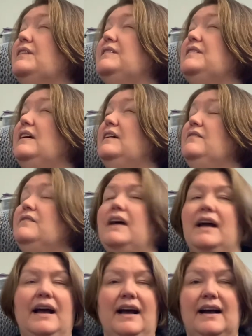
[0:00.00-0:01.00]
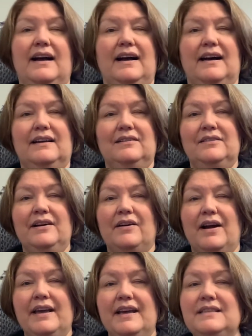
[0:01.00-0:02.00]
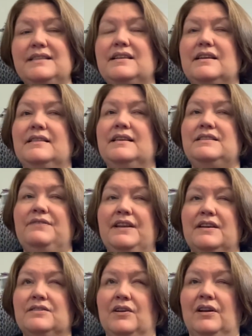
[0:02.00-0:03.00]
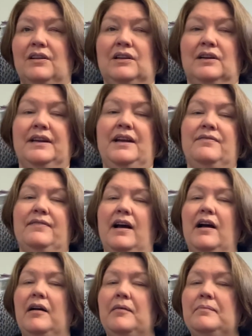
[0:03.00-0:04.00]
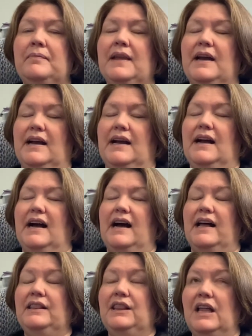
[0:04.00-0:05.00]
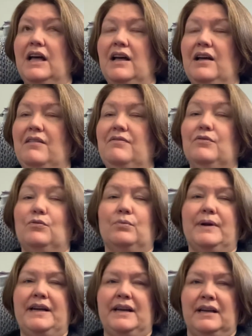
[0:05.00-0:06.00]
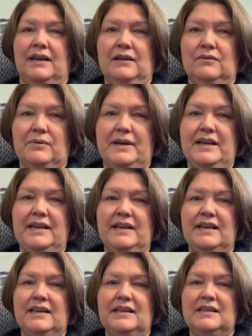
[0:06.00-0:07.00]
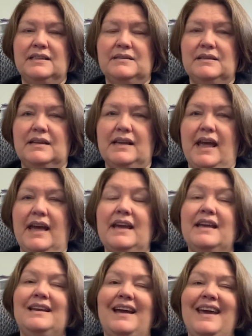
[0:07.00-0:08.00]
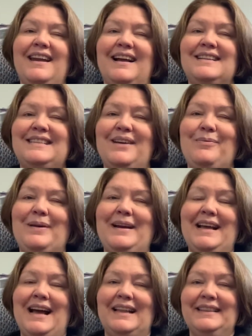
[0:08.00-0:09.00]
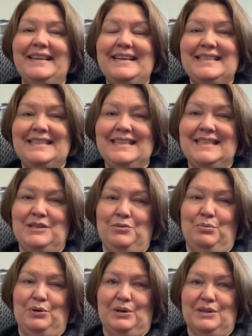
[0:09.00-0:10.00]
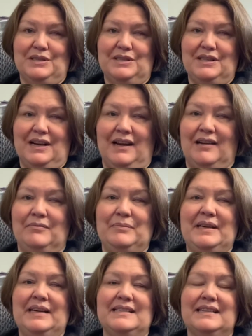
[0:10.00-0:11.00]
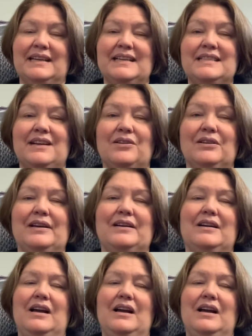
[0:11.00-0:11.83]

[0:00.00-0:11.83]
to say? I don't know. I guess this video has gone on long enough. I love reading. Reading is, and I say reading, I listen to books, because like I said earlier,